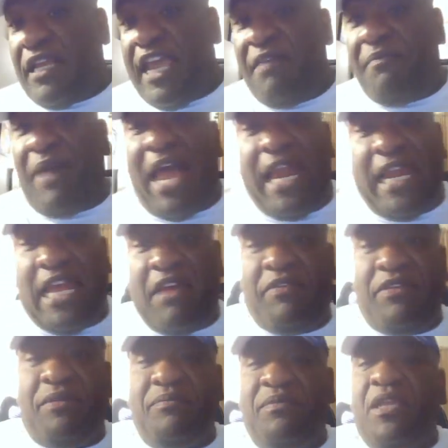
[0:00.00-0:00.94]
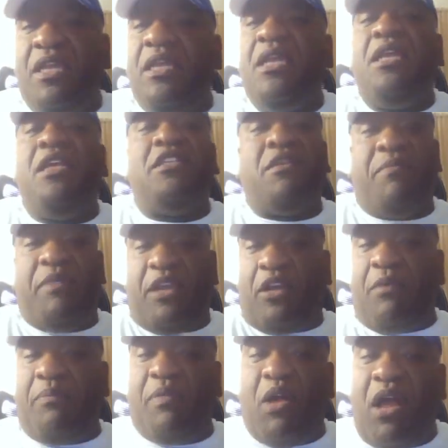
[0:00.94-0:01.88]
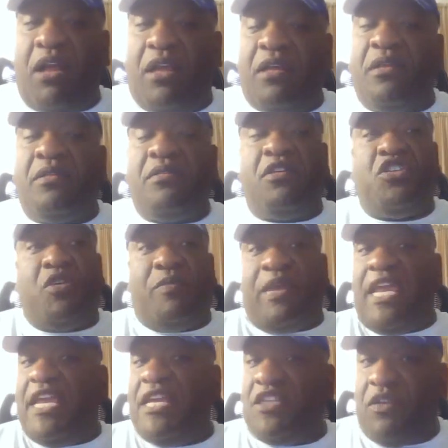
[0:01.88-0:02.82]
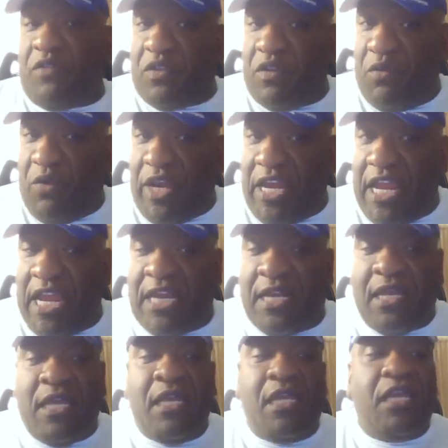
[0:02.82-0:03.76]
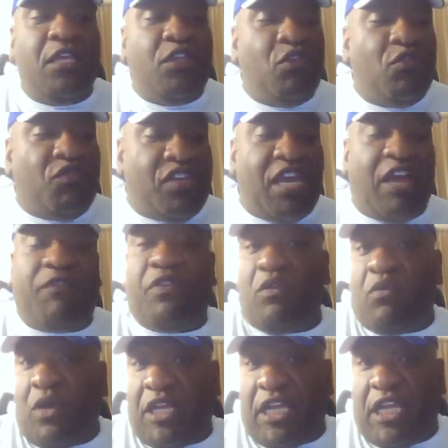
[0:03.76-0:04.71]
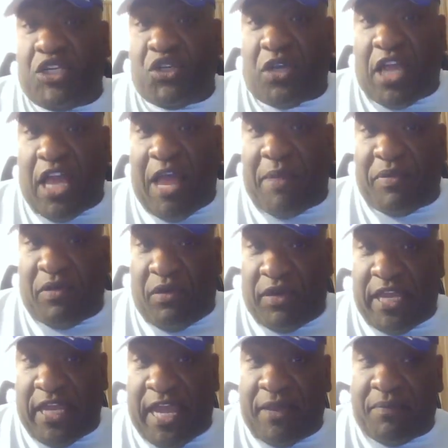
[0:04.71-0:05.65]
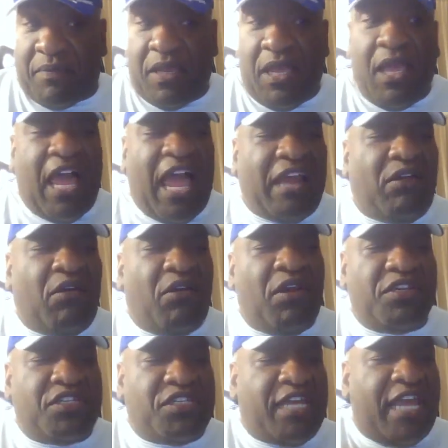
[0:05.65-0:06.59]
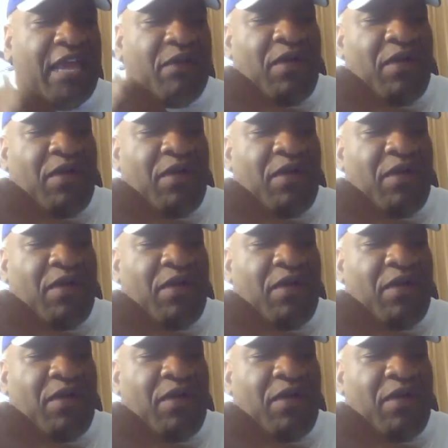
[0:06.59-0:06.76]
8x11. It's a bigger book. Should be easy for you to read. You definitely want to get your copy on that. I don't understand